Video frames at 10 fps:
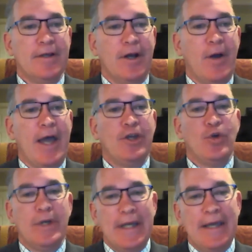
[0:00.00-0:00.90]
and you
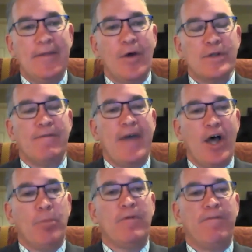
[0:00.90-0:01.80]
need those
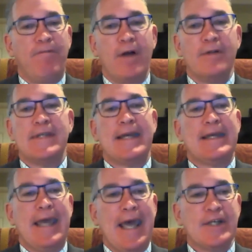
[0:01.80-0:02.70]
available funds, that
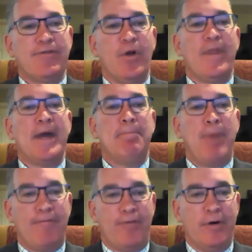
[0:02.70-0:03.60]
cash flow, that
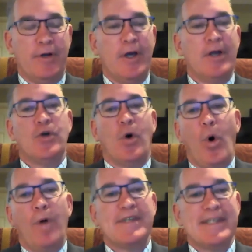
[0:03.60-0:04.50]
buffer to
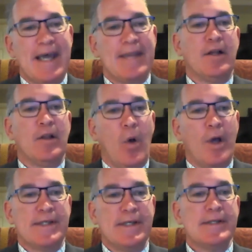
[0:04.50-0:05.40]
offset the
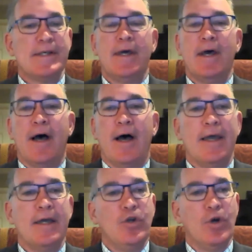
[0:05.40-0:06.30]
losses
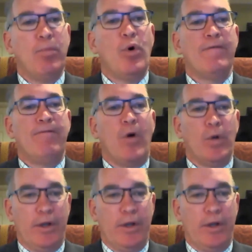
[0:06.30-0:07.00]
in your portfolio.